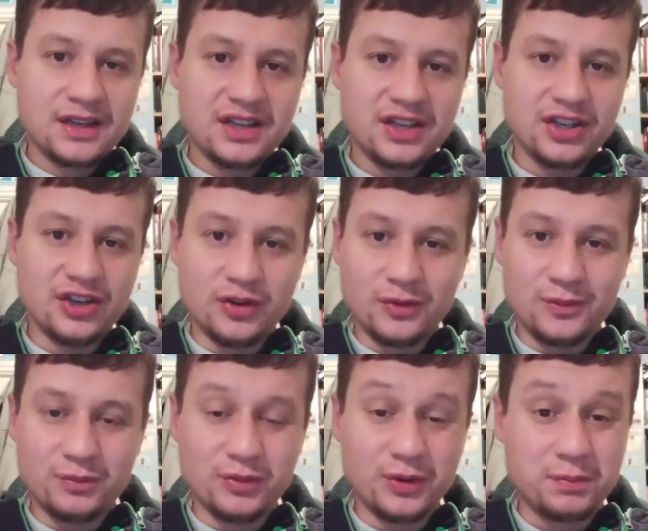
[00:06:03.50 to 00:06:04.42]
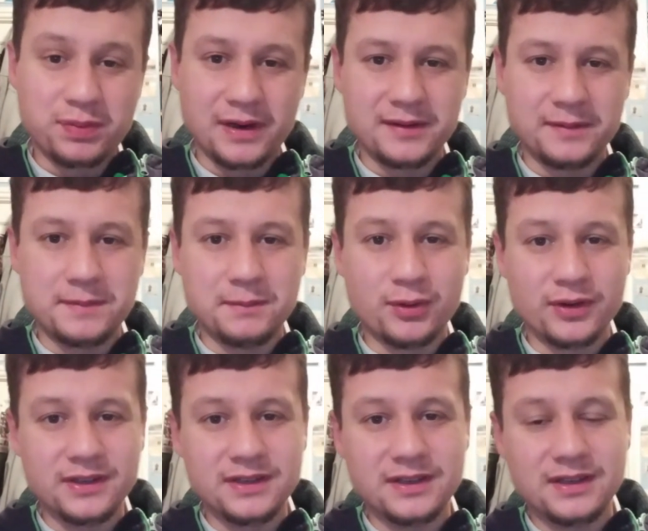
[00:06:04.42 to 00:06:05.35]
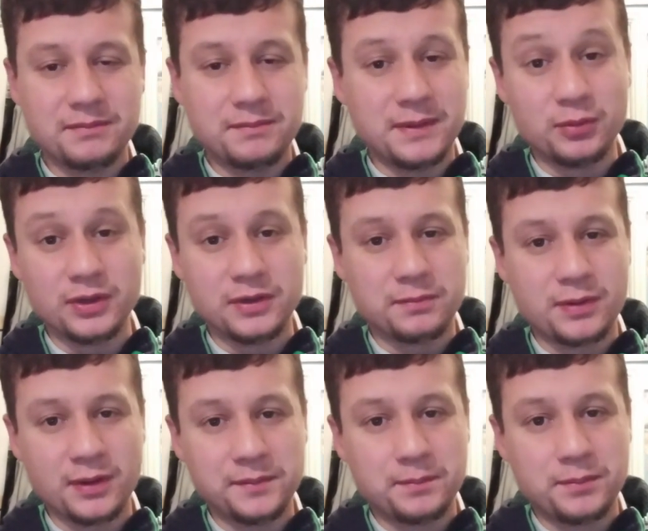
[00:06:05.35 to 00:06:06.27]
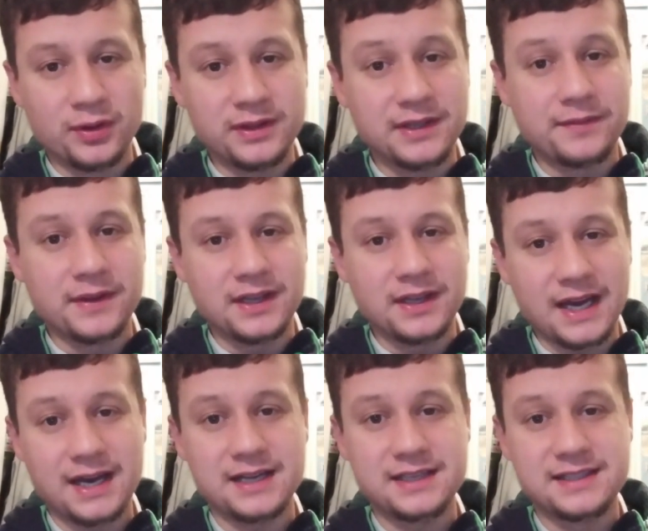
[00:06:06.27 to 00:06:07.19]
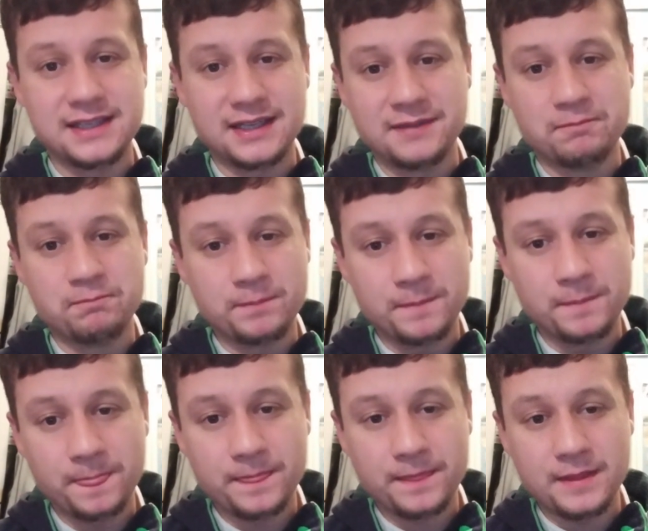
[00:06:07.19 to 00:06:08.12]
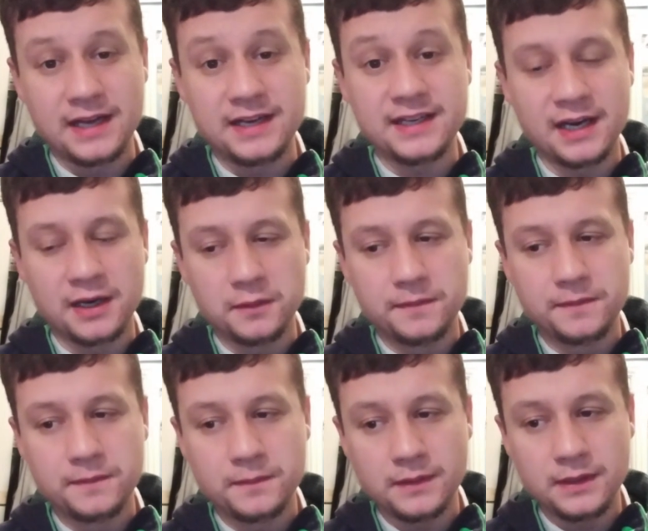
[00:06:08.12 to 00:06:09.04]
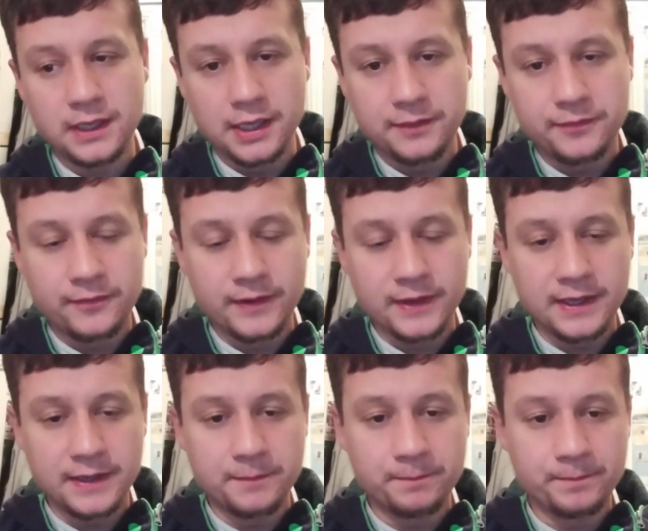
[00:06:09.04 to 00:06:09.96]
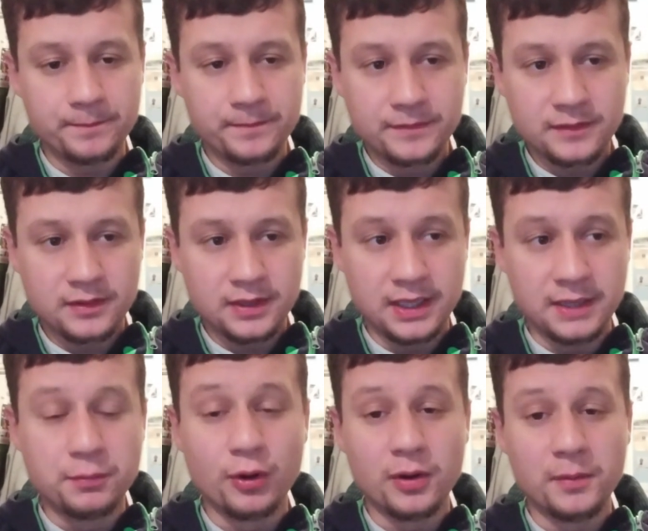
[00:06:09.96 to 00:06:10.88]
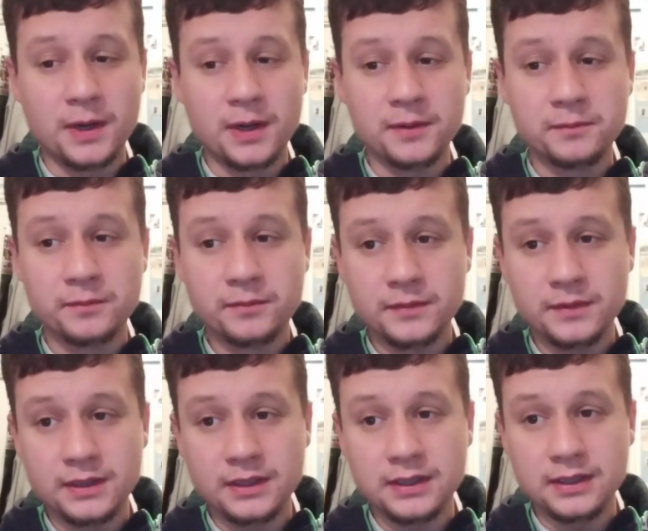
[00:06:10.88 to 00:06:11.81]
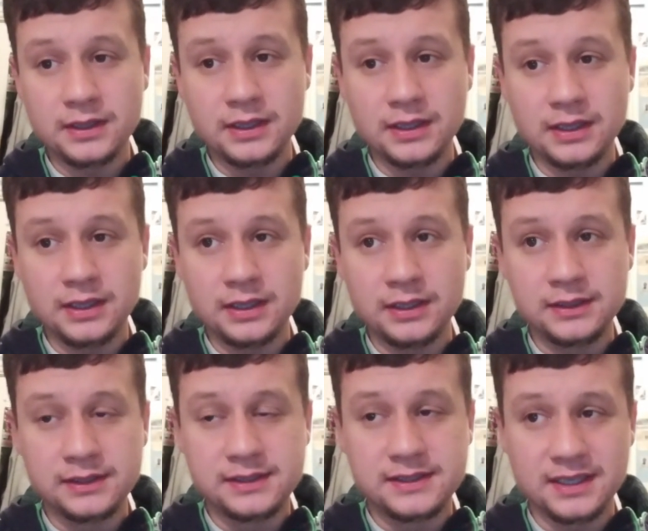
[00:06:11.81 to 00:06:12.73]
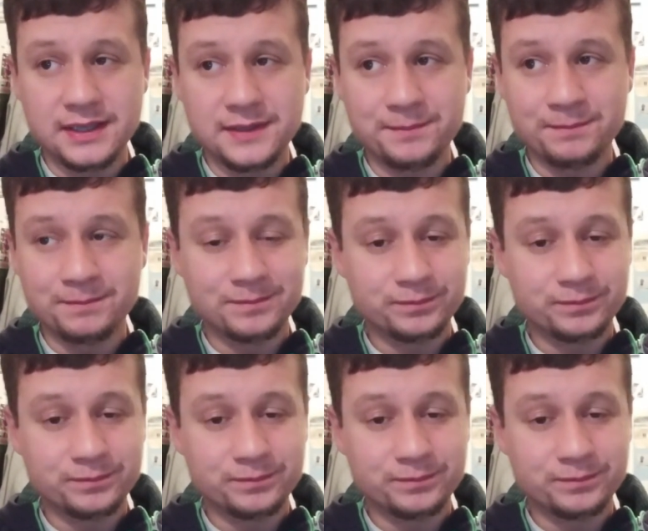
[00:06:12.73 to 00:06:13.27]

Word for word: you know, would probably be pointing. People would have probably pointed the finger at um, Eddie Howe if um, he brought him on, and um,